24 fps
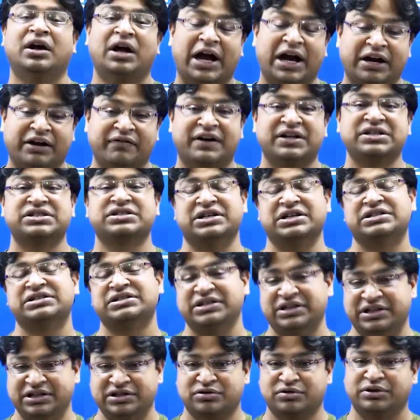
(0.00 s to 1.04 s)
Advanced test
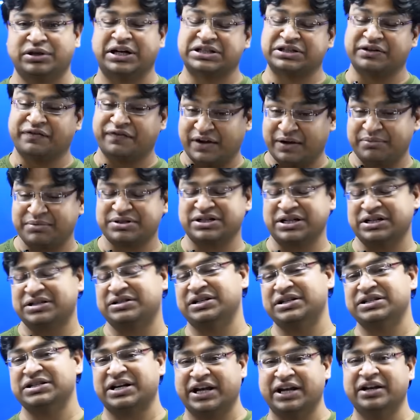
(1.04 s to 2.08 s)
series. So that's a famous test
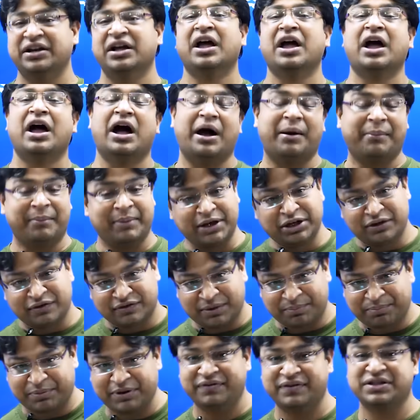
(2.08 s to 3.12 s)
series. Again, many of
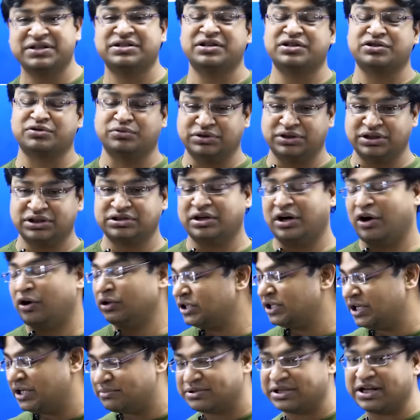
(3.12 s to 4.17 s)
the previous year students, all
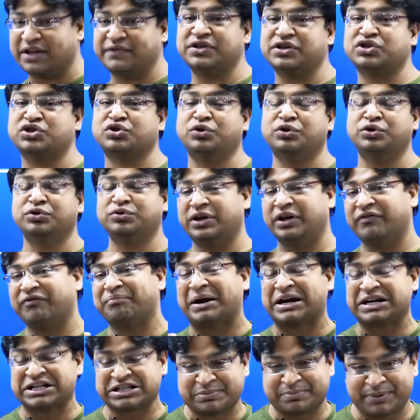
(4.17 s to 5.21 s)
the names that I just showed you, they've
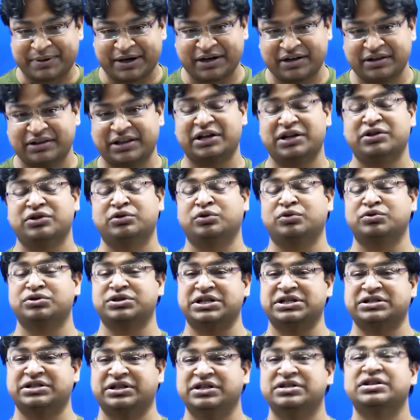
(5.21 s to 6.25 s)
participated in those
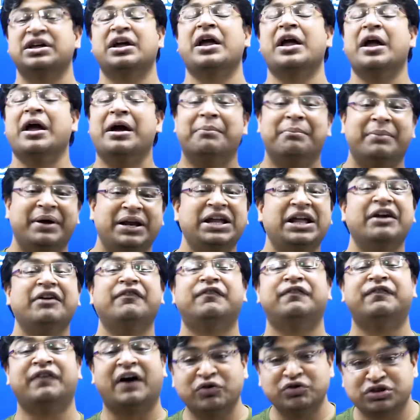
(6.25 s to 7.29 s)
test series. Many
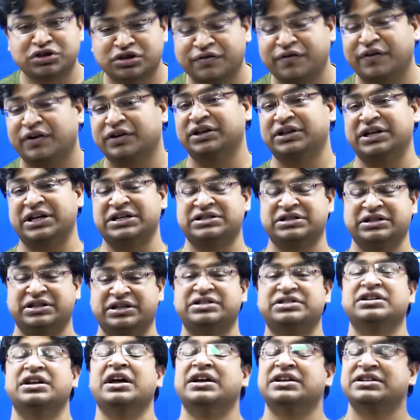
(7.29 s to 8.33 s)
have vouched for the test
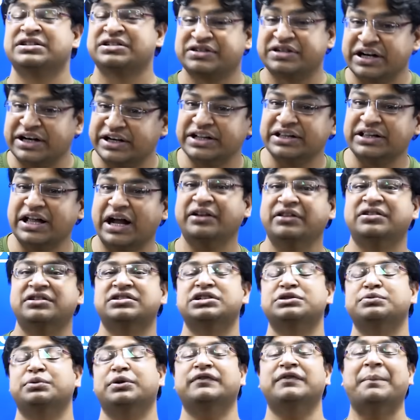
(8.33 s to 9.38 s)
series, stating that this
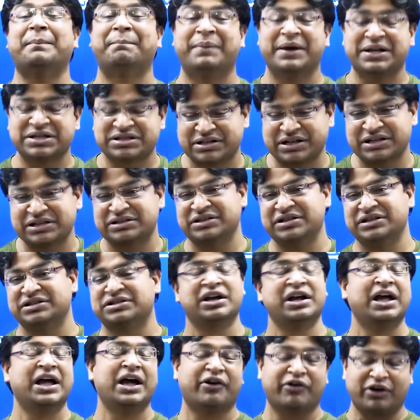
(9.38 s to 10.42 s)
is one of the best test series.
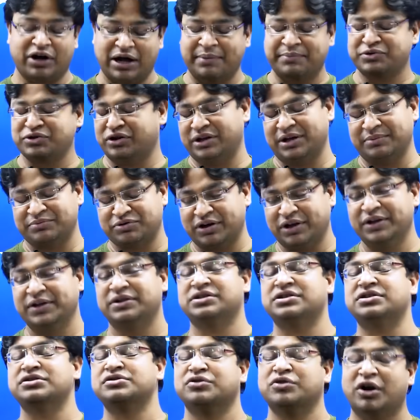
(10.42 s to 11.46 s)
I'm sorry.
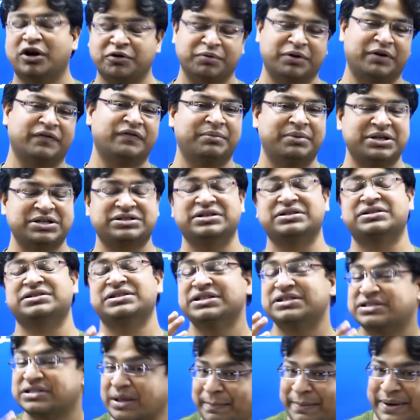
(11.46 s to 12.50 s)
This is not one of the best. This
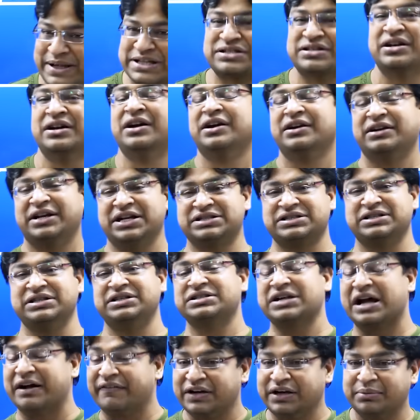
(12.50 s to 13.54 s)
is the best test series
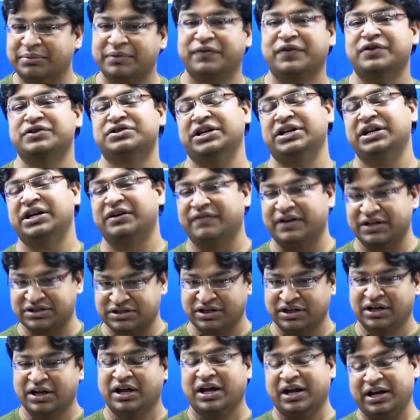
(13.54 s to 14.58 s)
available for JEE Advanced
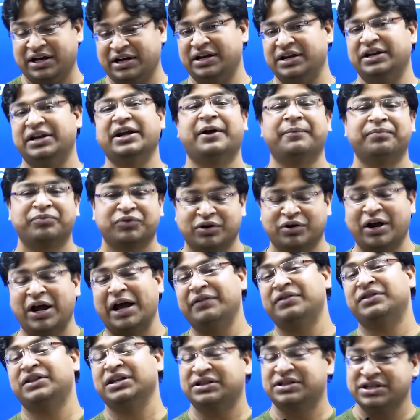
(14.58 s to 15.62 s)
in India. You know,
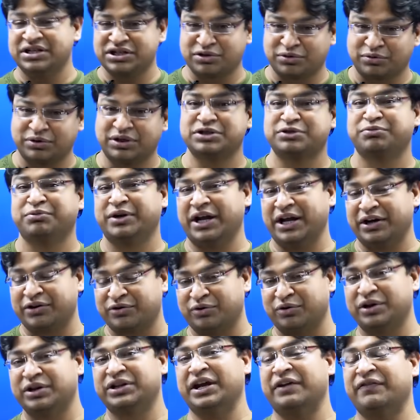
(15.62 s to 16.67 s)
and these students were
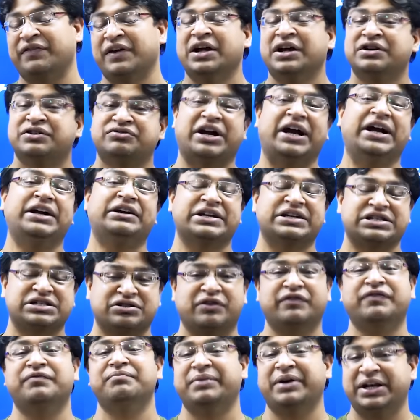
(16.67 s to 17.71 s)
enrolled. They have tried tests
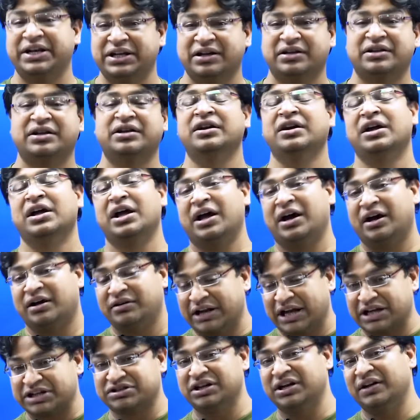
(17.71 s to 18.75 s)
of many other
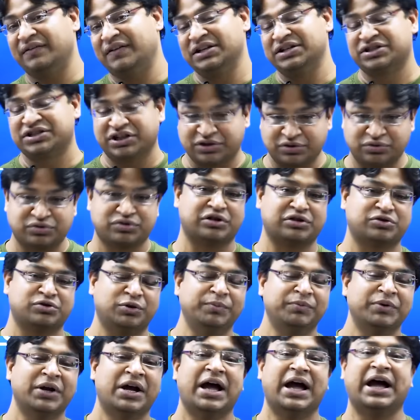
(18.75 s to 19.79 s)
national level institutes
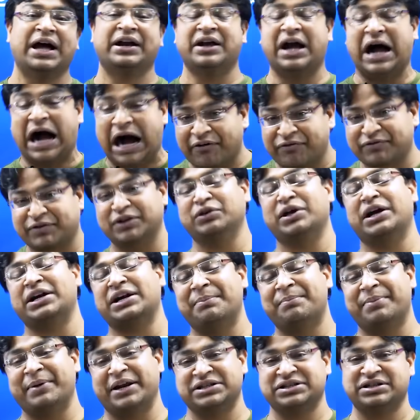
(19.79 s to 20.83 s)
also. And after that
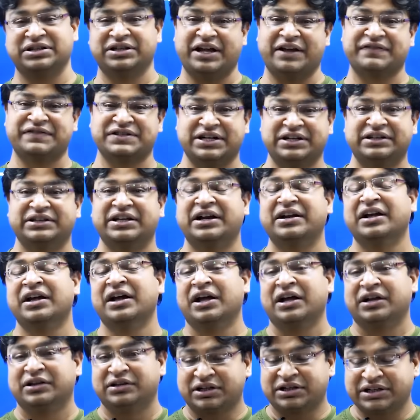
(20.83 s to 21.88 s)
comparison, they have said that
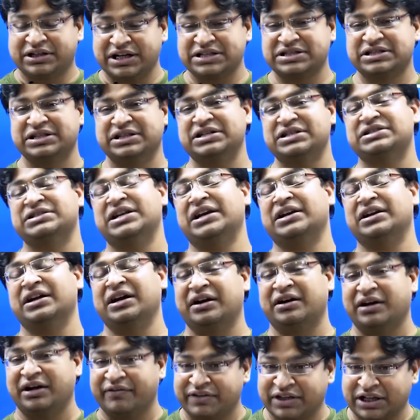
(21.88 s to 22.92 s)
the test series that
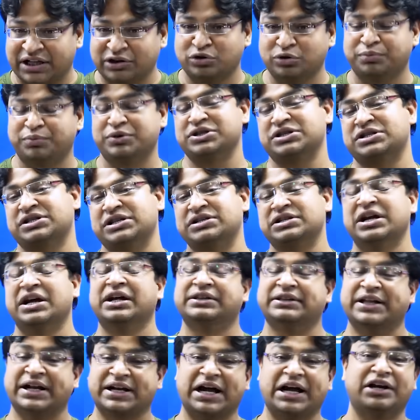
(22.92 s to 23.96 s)
Vedantu possesses,
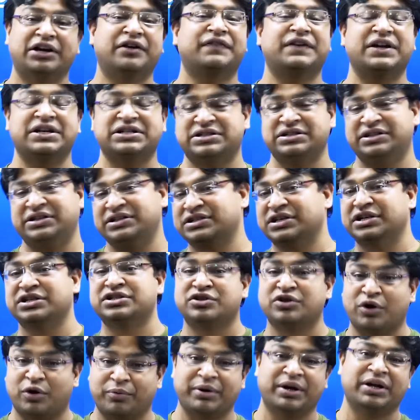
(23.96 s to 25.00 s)
that kind of test series is
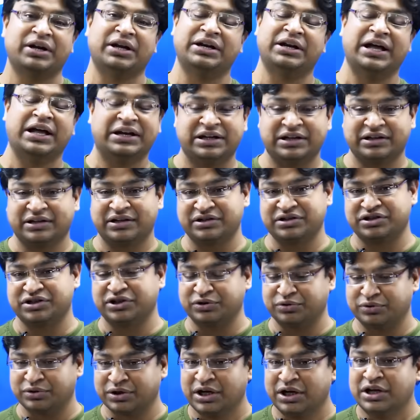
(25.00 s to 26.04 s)
nowhere in any other
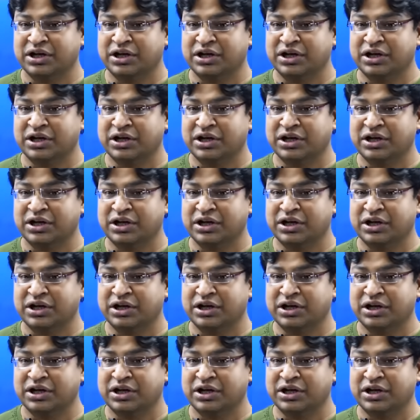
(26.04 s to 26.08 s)
institute.